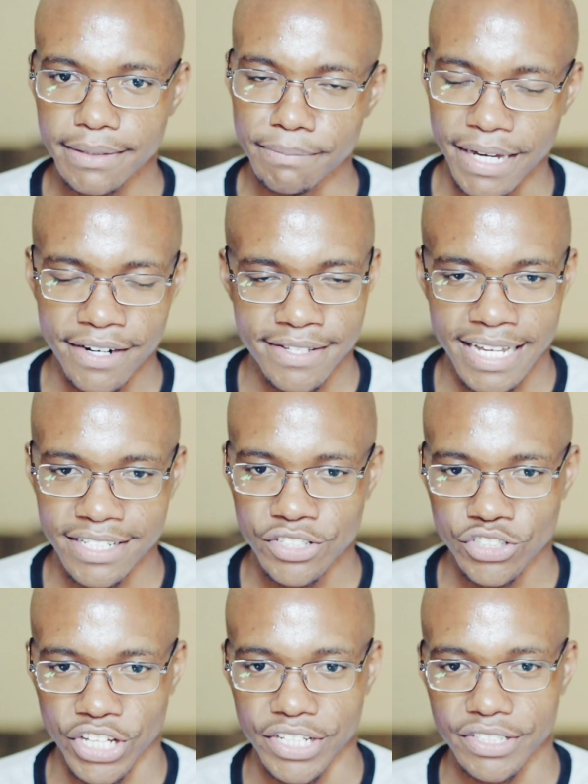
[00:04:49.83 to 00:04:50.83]
my
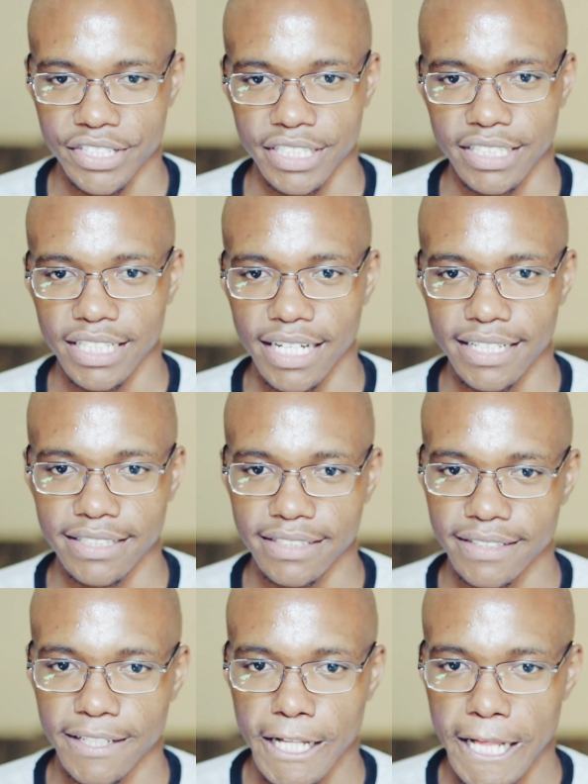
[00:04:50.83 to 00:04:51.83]
results changed. And
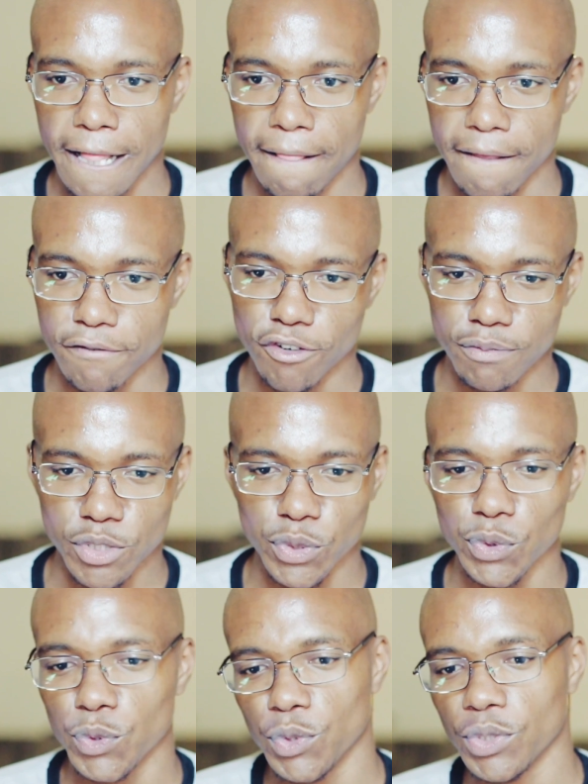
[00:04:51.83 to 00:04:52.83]
in Form 2,
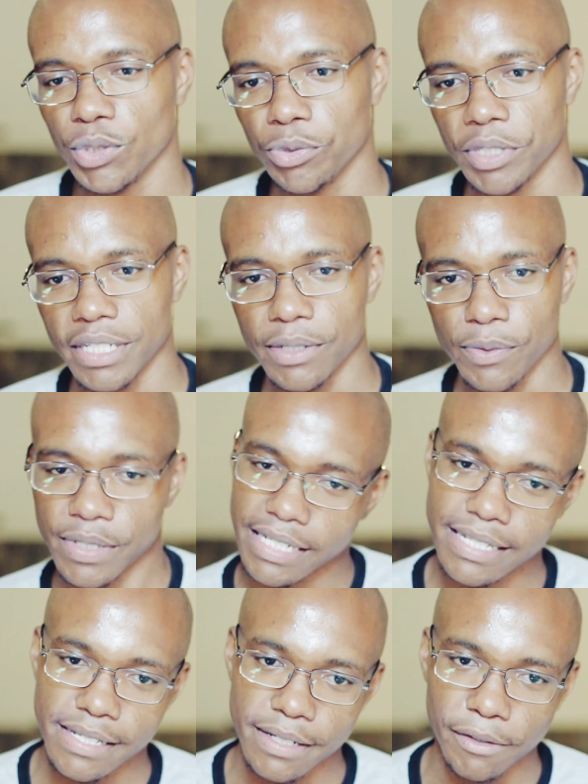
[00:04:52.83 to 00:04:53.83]

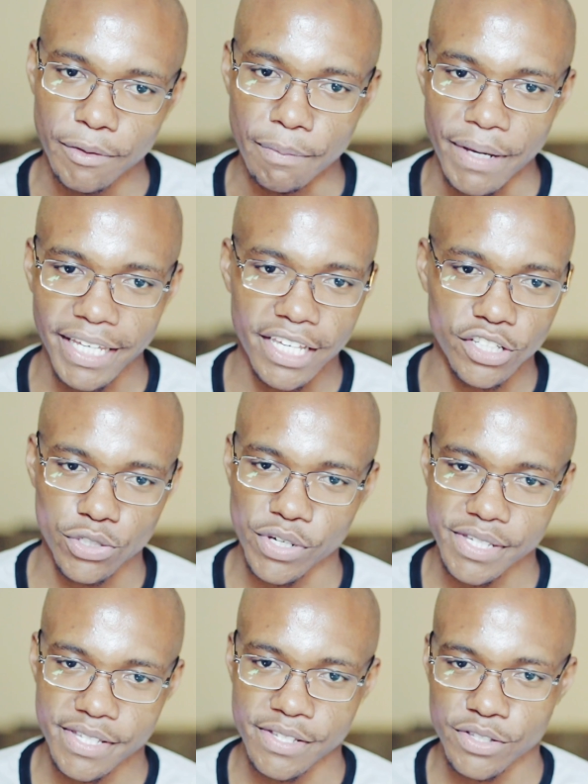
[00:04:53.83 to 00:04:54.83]
we're making
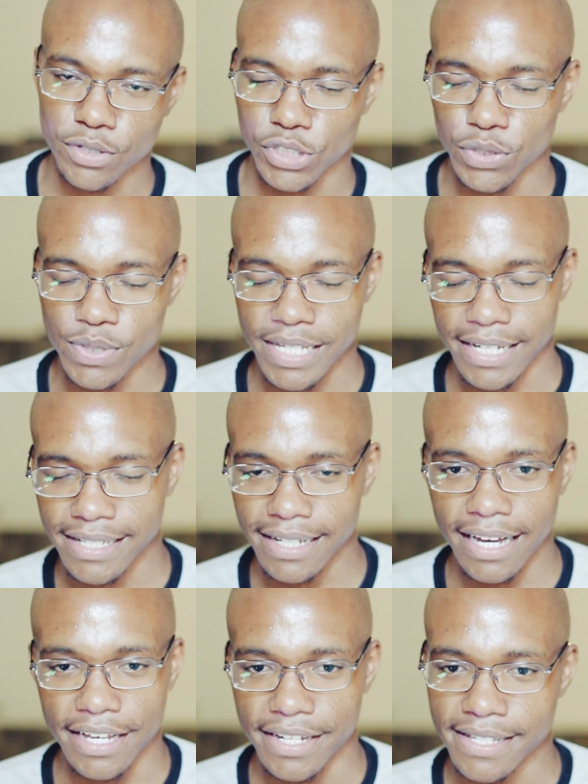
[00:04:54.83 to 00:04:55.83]
choices to choose the
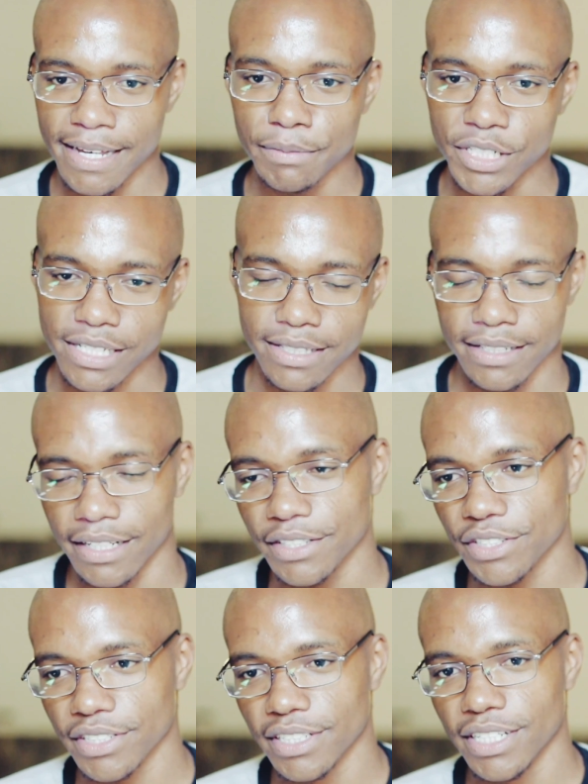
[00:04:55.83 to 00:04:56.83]
subjects
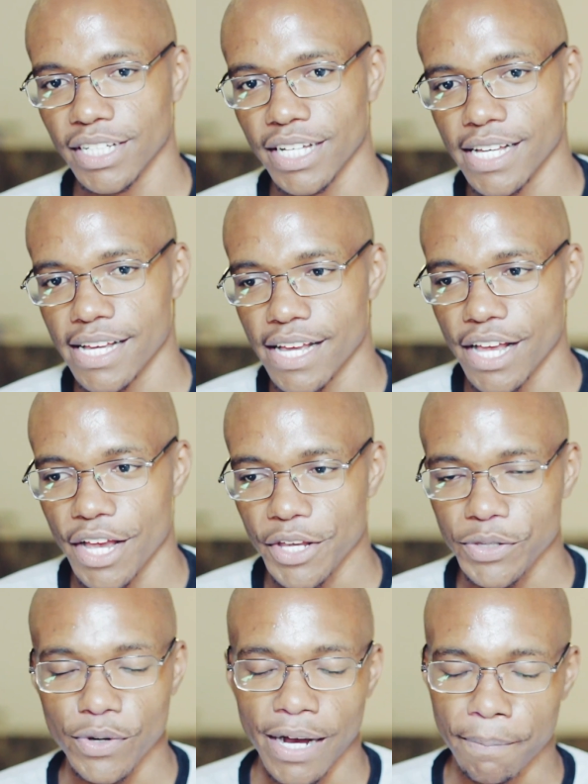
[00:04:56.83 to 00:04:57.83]
that
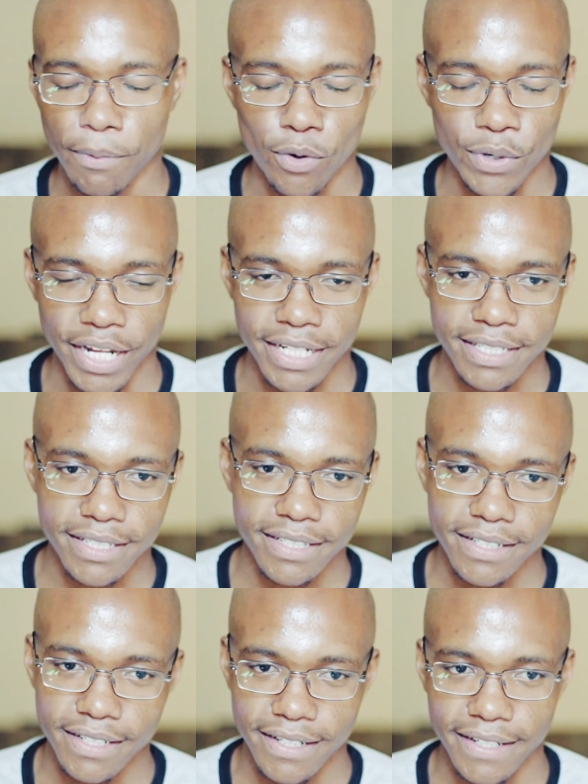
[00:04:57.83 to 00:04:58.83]
you are good at.
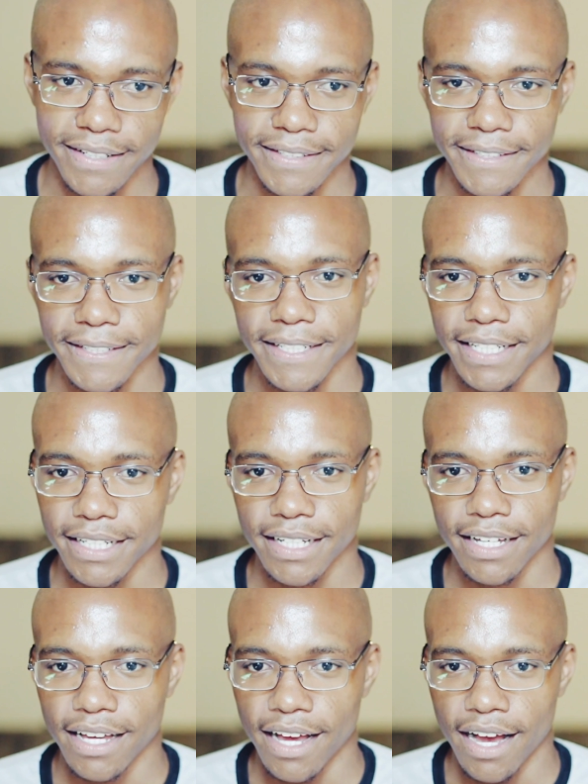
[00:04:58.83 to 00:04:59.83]
And
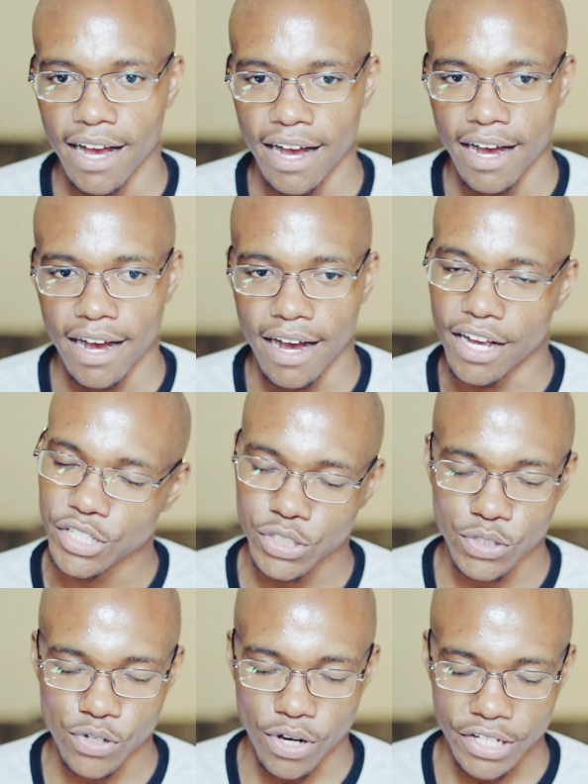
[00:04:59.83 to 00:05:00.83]
I
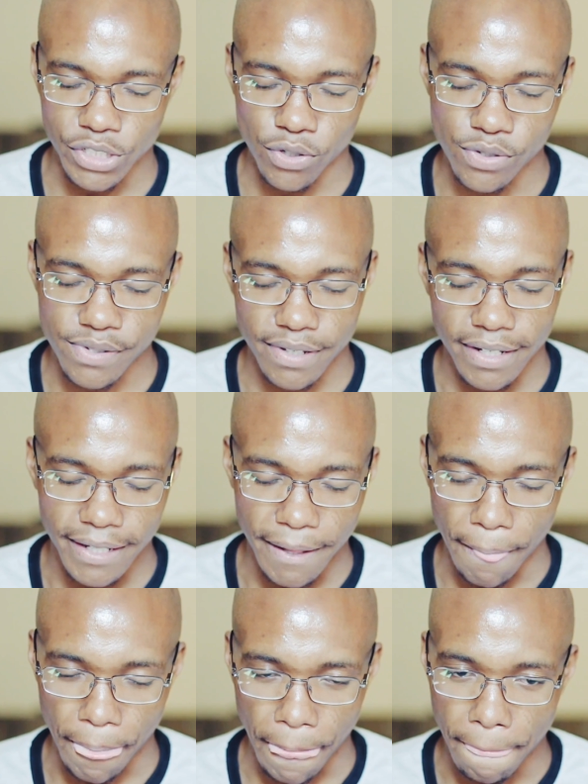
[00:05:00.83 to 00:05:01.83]
chose
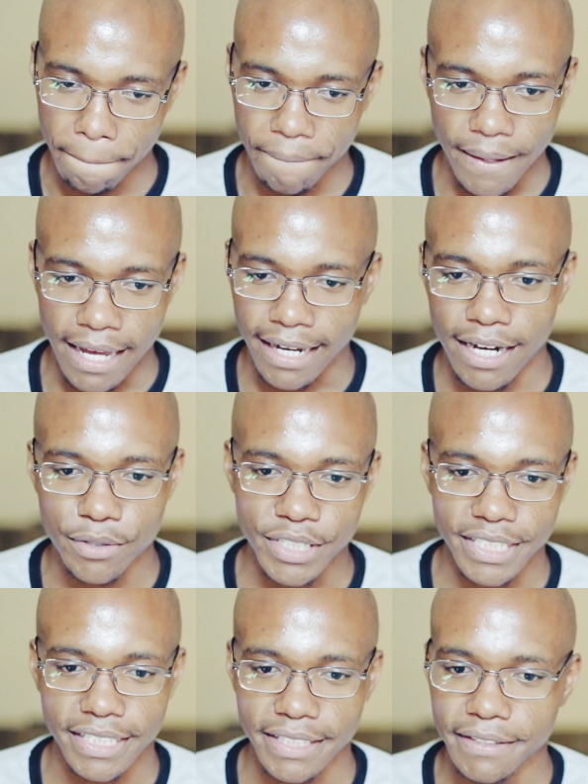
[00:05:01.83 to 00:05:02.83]

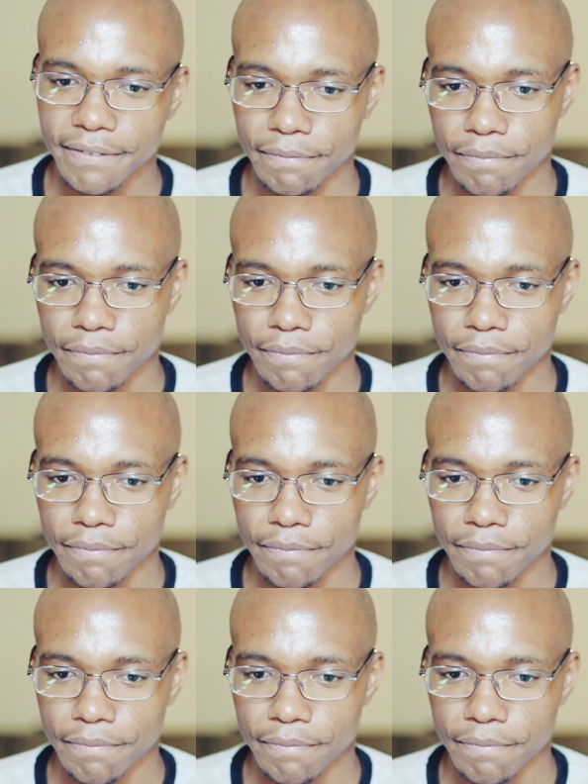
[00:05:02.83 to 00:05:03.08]
accounting